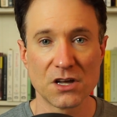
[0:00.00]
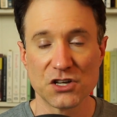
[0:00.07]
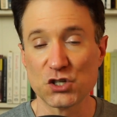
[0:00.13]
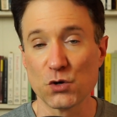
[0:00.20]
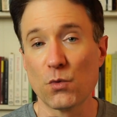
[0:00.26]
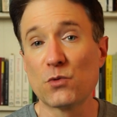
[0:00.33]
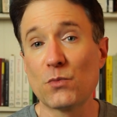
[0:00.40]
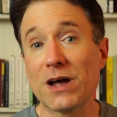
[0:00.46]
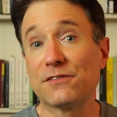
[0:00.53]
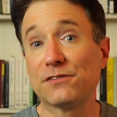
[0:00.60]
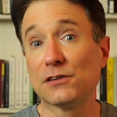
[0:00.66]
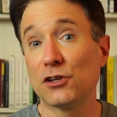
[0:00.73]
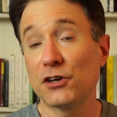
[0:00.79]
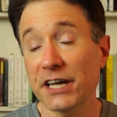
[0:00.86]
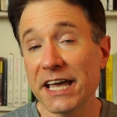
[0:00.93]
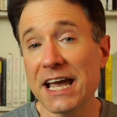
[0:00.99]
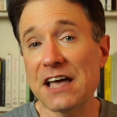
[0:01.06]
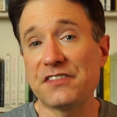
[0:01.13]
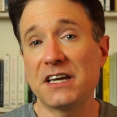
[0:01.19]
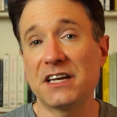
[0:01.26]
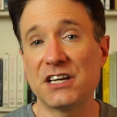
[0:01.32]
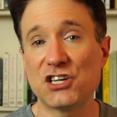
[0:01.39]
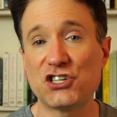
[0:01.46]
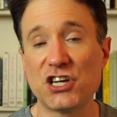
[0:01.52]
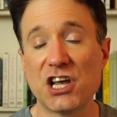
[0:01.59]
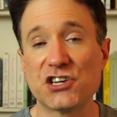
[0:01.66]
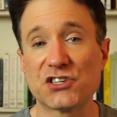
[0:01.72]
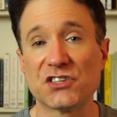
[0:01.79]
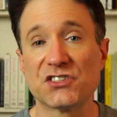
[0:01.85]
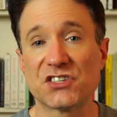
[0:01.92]
So one way of looking at the
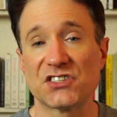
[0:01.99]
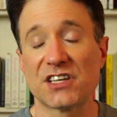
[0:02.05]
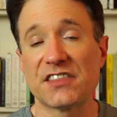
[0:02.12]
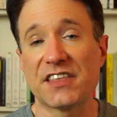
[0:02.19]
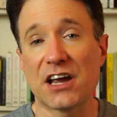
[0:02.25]
initiations is that